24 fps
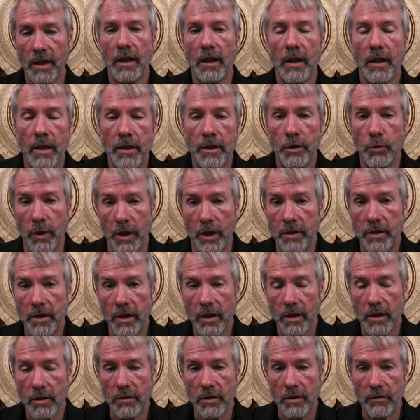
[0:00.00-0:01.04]
You want to
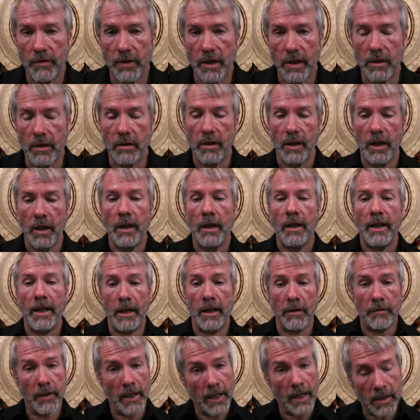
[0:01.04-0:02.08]
decode the file. And
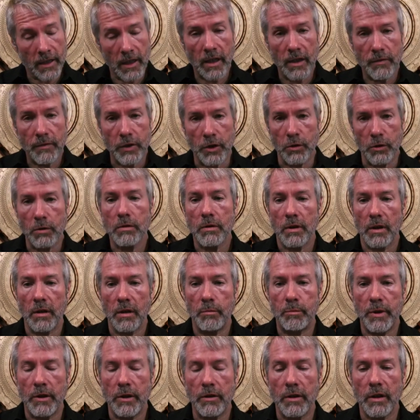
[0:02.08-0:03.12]
if I gave you
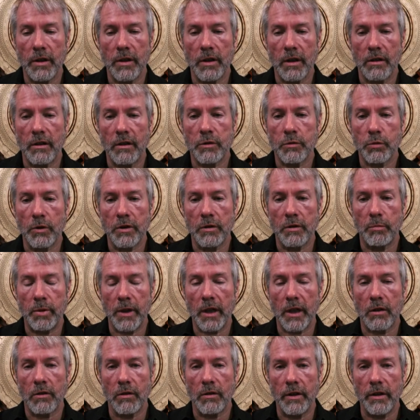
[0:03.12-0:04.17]
$1 billion worth of
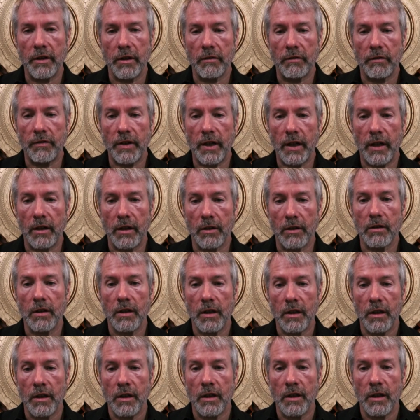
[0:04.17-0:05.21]
Bitcoin in a file,
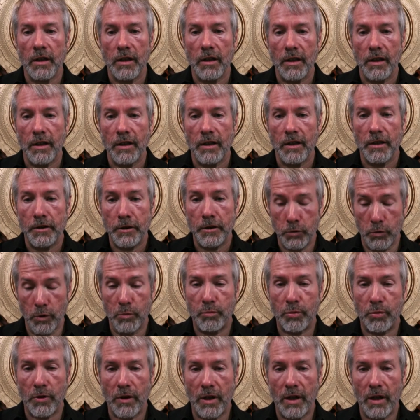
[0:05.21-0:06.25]
you would
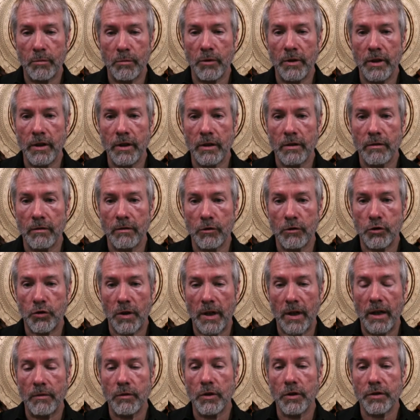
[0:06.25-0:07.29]
probably
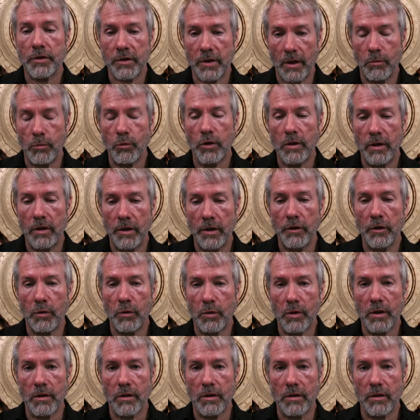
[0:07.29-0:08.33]
travel somewhere in the
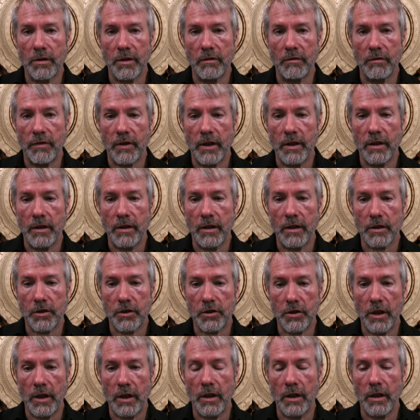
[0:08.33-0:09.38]
world and find an
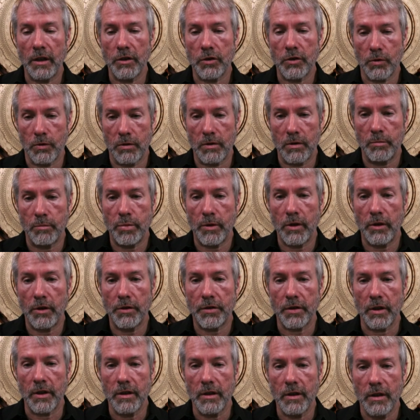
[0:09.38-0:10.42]
exchange or a
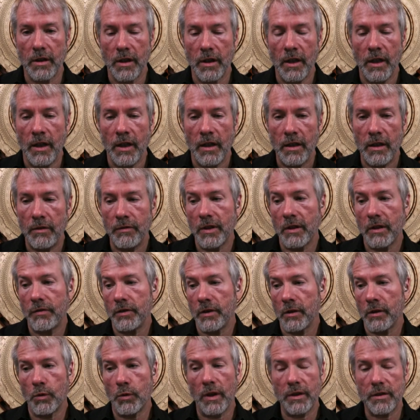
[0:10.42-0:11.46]
person. Even if
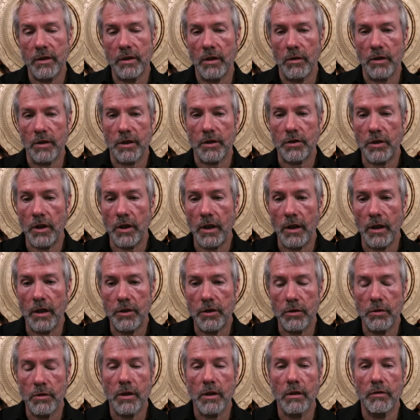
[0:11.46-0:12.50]
there was no exchange,
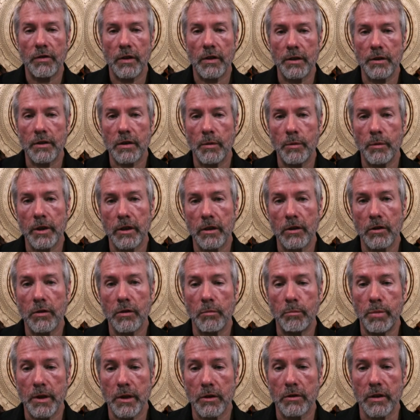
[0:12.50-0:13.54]
you would go find someone that owned a
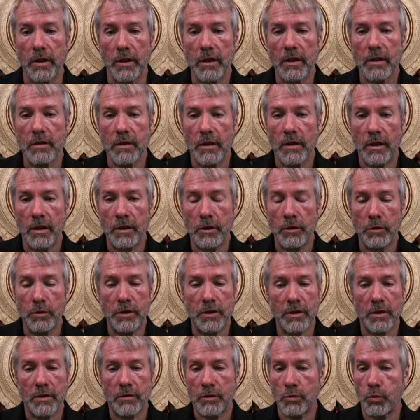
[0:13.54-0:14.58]
building and you would
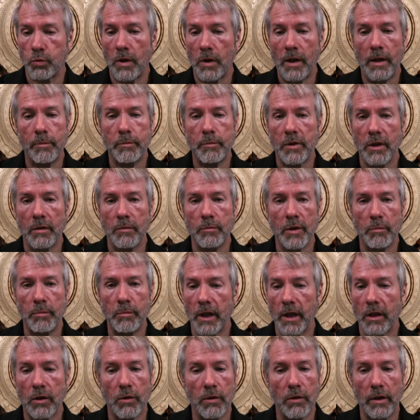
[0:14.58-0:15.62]
just swap them the
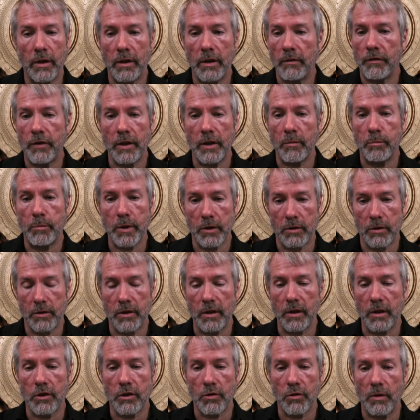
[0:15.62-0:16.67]
Bitcoin for the
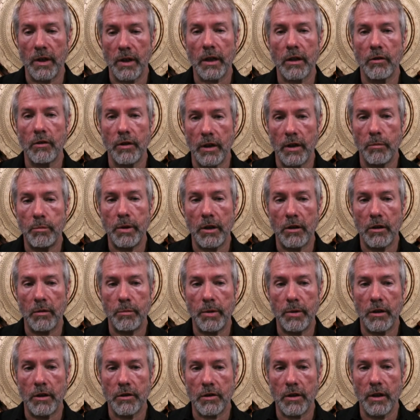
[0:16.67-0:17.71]
building directly in a
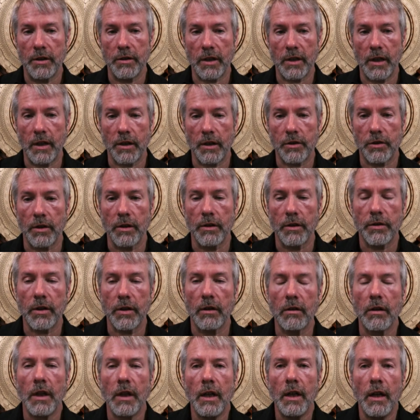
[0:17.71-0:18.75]
peer-to-peer transaction.
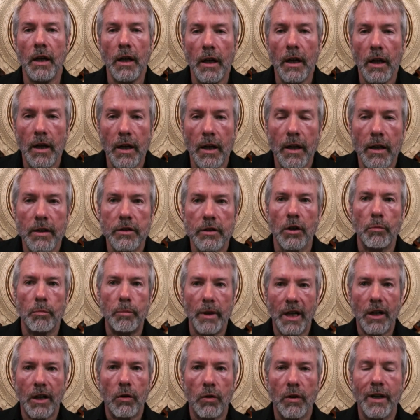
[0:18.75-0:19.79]
So
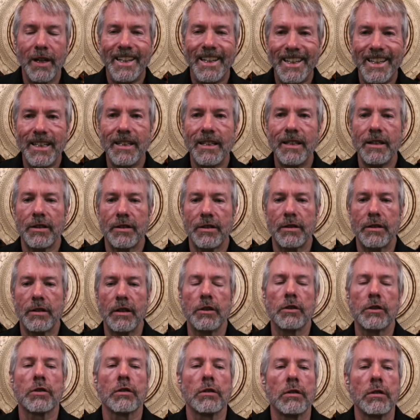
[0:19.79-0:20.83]
Bitcoin is
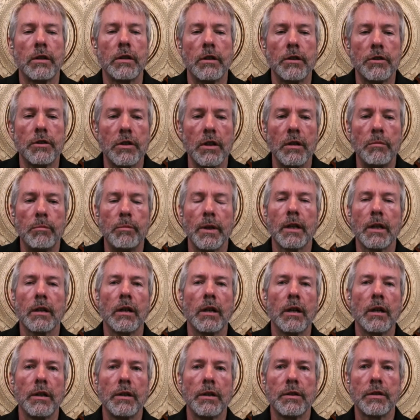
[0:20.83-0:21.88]
digital energy
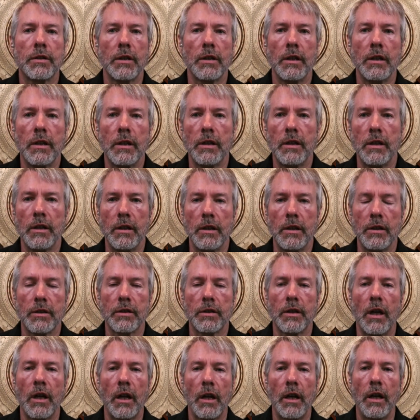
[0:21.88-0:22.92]
because it is
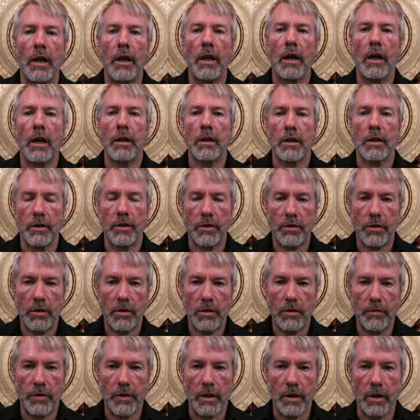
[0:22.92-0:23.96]

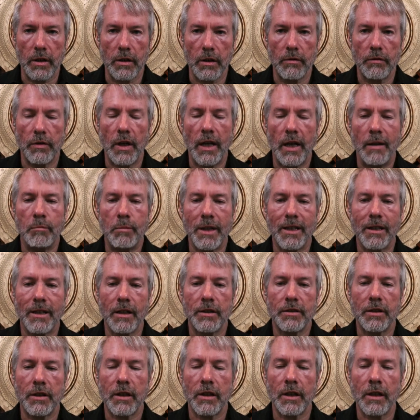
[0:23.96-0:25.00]
non-conservative and
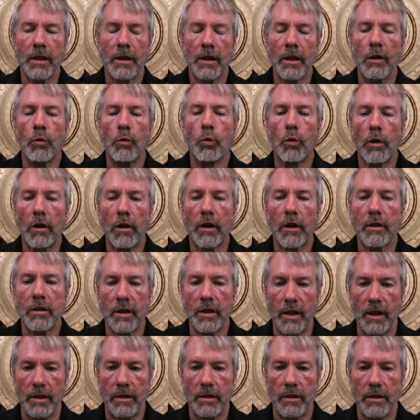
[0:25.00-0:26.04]
because it can get work
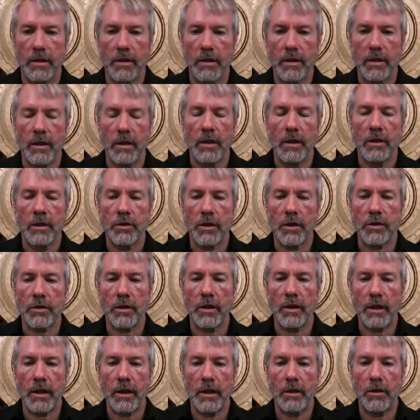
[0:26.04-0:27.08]
done, just
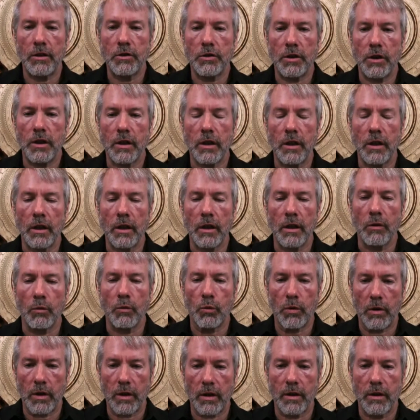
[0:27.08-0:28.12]
like energy can get
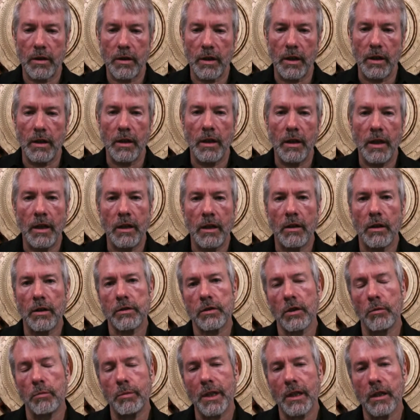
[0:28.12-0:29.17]
work done. And
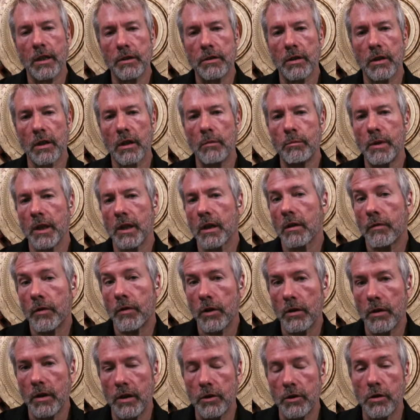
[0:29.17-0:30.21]
also because it can be
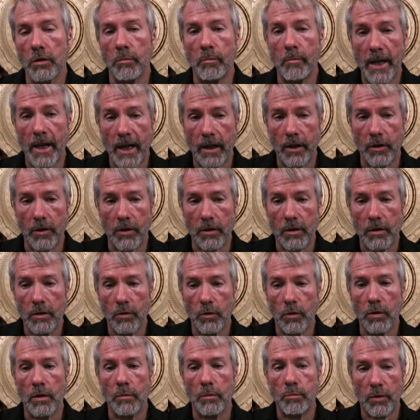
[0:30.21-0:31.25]
converted into matter
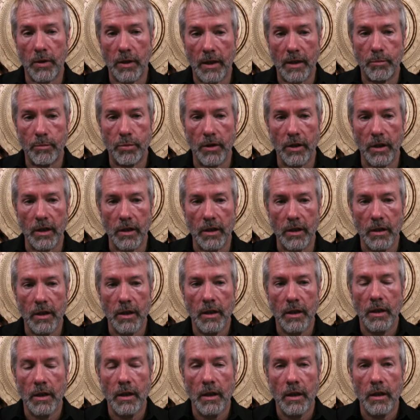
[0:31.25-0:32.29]
or property.
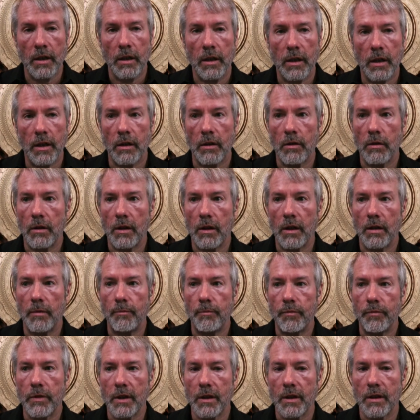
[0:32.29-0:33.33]
Now,
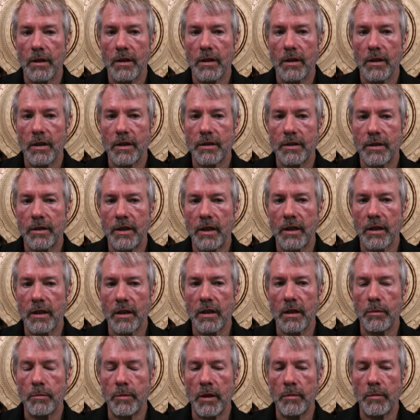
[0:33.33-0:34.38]
let's think a
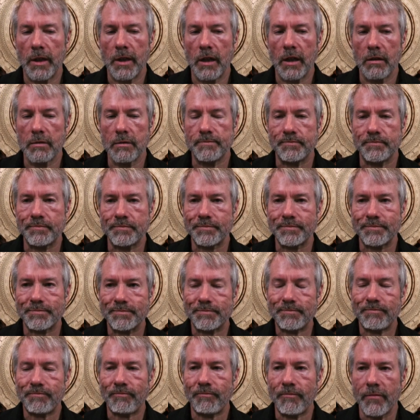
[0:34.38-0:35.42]
little bit about
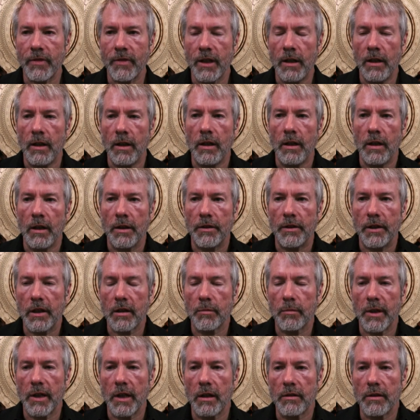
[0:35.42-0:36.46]

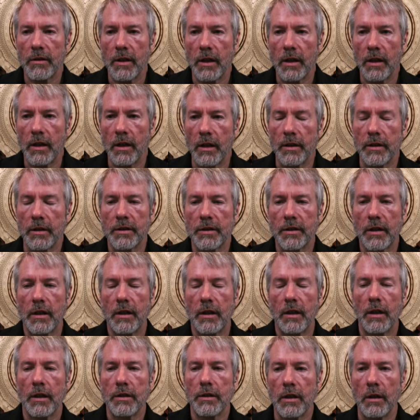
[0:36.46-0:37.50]
this
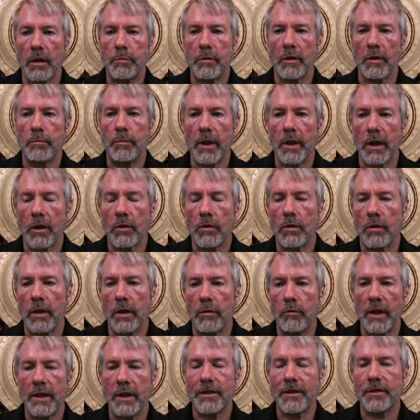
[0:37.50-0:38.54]
concept of Bitcoin,
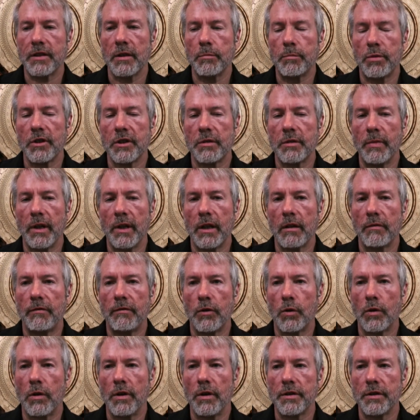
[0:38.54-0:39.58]
right? The simplest
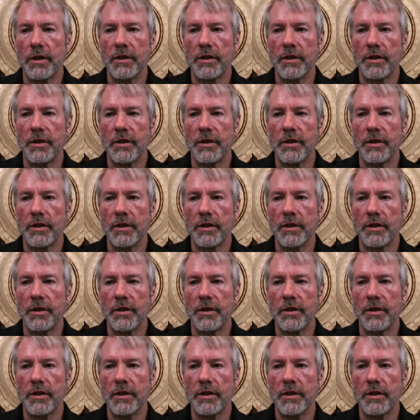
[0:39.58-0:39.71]
metaphor is it's